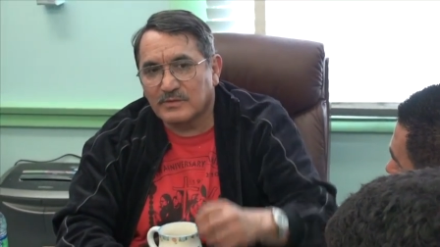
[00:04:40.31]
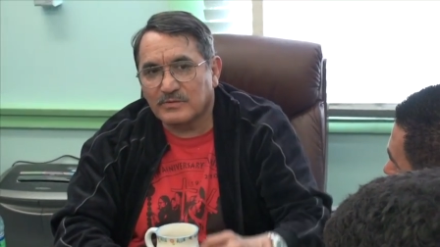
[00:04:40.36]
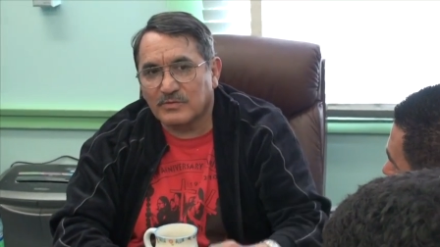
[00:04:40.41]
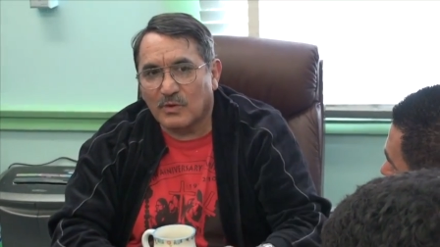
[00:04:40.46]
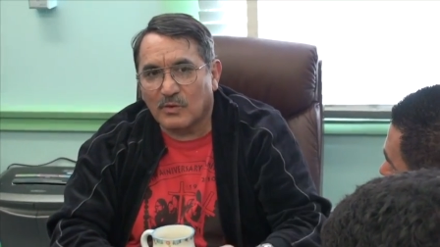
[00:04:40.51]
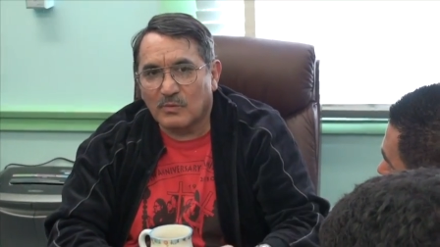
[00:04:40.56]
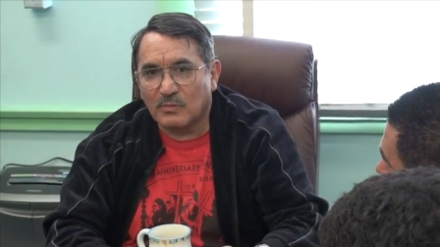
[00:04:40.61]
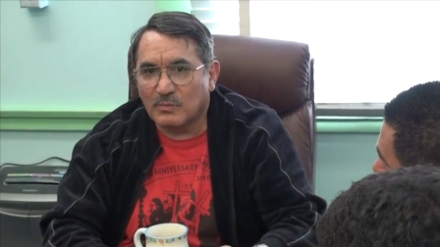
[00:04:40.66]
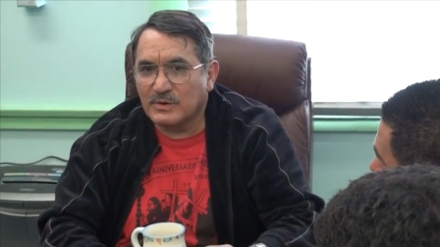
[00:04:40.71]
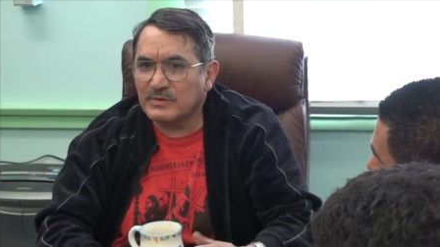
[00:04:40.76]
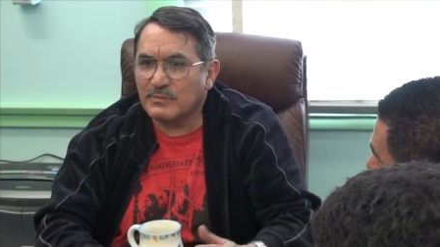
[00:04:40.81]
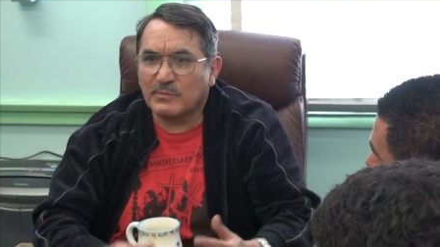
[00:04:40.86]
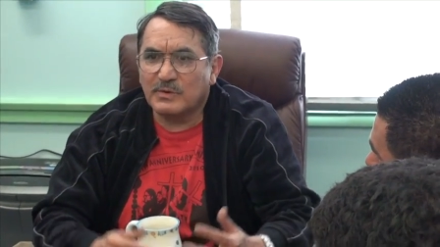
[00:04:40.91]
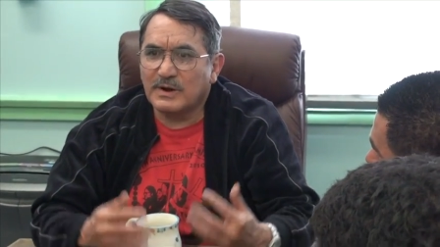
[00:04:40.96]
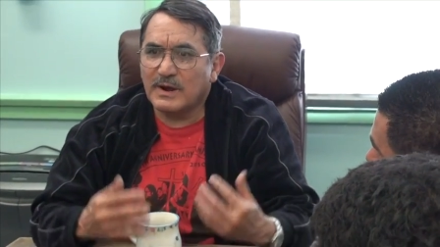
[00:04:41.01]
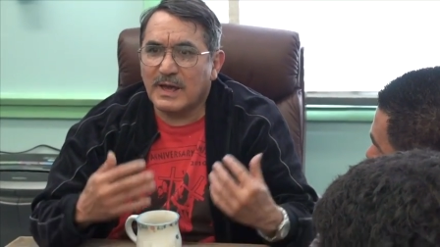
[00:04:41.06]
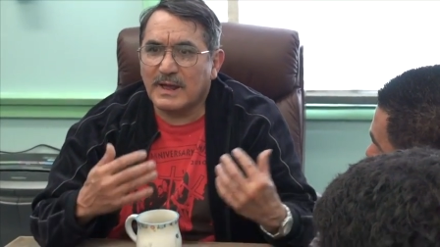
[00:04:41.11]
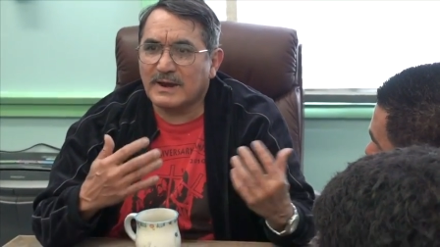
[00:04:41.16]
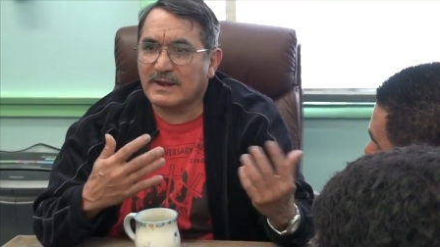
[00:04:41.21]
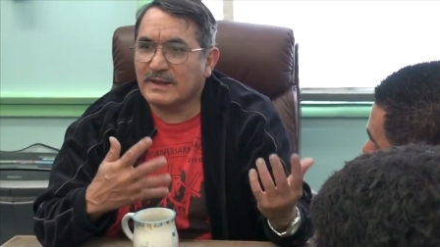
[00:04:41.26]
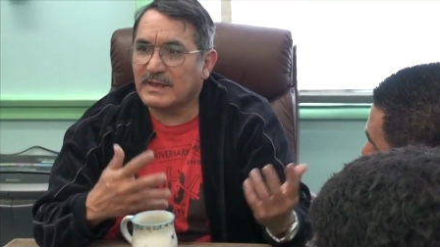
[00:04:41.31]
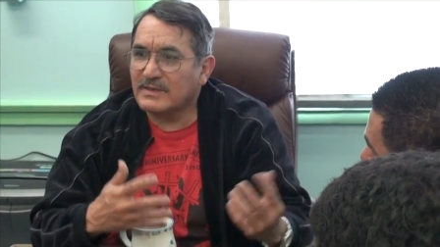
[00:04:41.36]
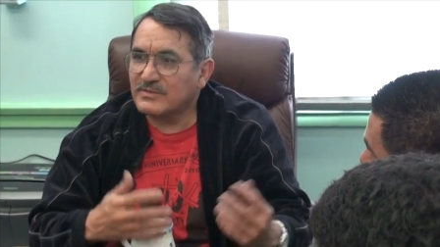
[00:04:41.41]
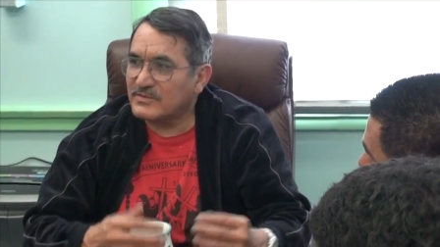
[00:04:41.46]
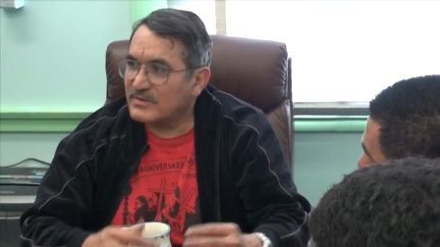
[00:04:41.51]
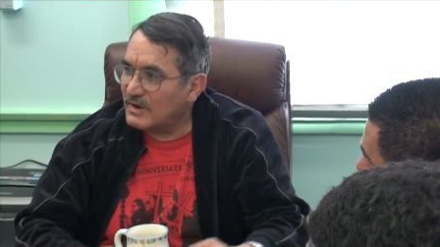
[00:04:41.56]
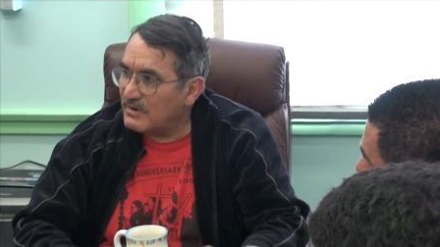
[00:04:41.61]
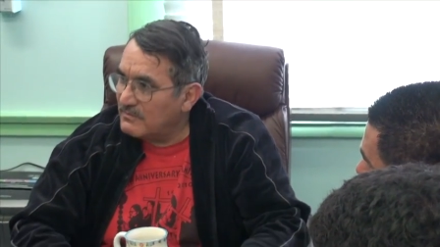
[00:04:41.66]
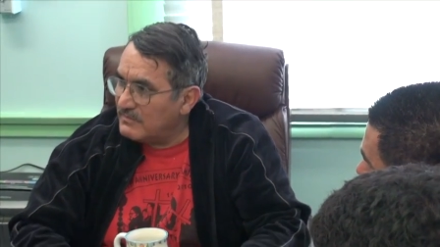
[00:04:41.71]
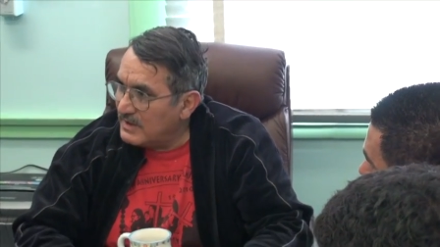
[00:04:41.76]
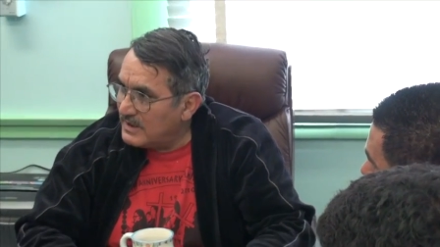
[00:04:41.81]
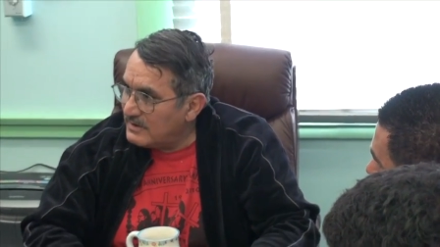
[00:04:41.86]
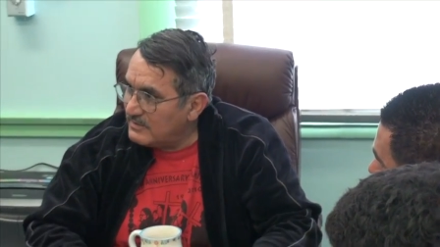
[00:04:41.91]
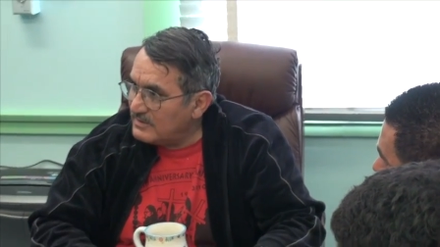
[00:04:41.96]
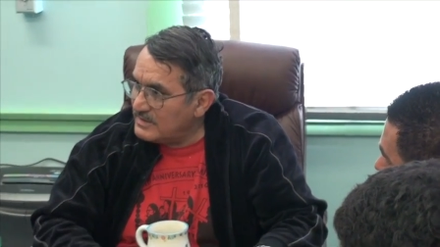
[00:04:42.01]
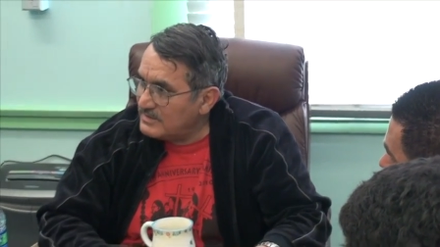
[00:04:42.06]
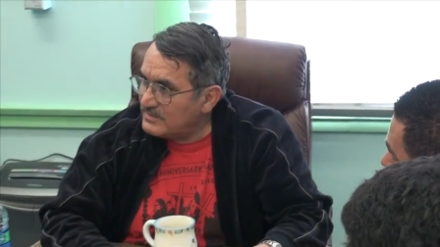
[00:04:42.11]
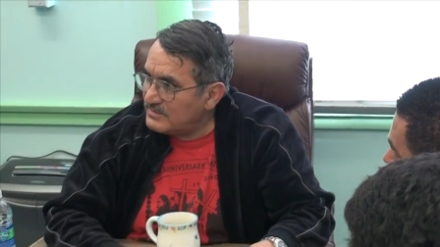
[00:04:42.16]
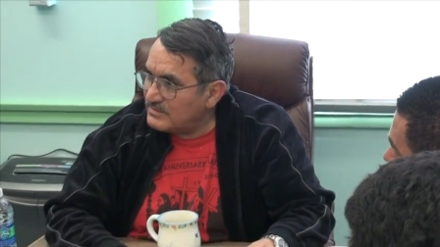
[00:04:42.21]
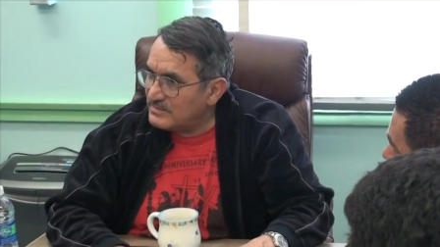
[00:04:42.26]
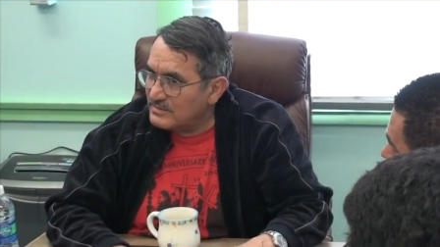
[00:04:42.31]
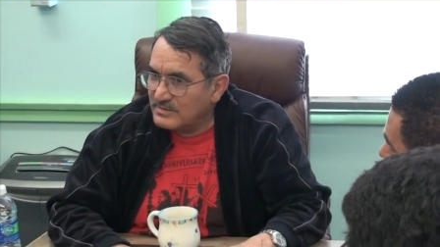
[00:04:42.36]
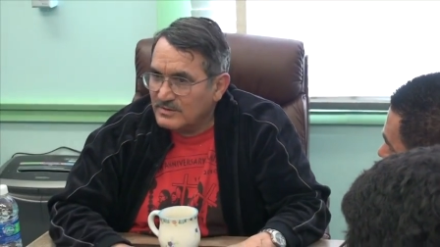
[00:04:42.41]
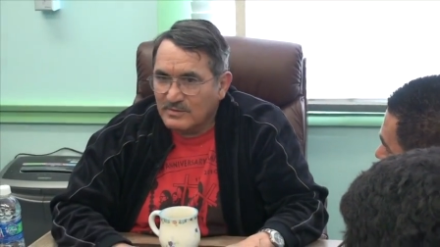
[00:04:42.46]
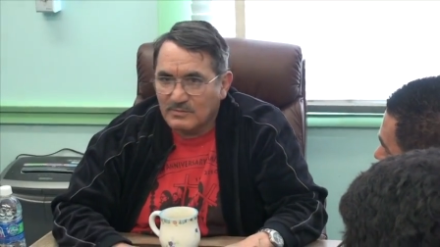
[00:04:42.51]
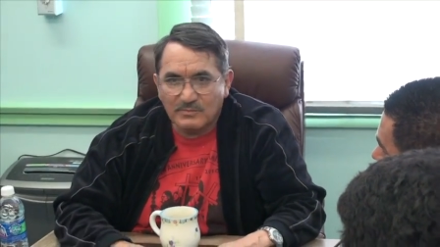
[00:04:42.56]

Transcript: So we're, we're not against our veterans.